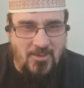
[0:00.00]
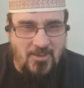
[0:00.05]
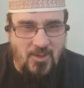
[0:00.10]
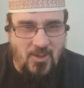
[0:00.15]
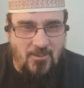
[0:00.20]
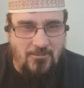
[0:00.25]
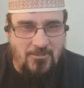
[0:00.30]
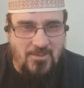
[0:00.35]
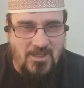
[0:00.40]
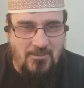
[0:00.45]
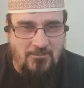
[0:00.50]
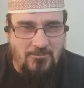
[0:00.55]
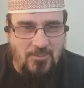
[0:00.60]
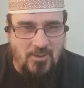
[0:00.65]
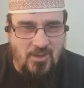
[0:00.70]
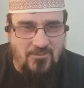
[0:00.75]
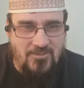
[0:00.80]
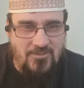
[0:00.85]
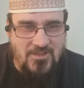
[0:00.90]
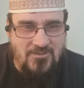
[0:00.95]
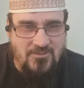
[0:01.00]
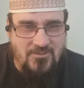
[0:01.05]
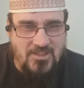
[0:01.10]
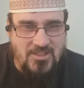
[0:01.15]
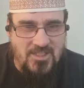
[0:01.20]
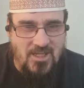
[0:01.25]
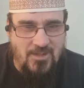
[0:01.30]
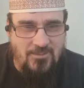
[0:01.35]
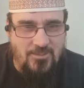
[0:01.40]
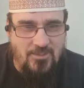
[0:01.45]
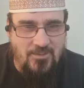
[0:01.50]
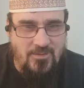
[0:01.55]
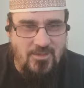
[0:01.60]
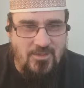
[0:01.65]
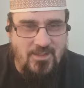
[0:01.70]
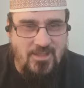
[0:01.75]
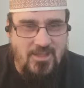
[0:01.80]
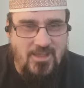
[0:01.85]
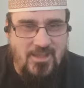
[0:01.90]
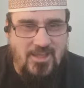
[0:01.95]
not being prophets, for example,
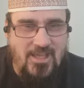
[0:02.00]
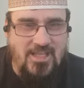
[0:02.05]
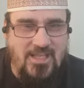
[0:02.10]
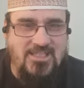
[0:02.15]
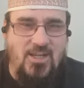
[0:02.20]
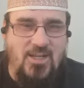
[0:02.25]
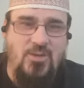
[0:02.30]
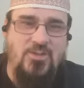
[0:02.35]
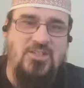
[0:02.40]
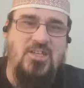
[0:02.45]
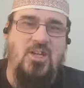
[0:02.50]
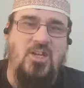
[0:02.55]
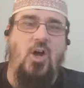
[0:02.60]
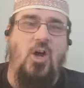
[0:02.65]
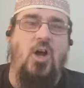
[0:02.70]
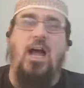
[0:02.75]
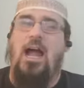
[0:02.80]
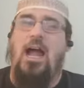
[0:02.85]
that tells us a lot.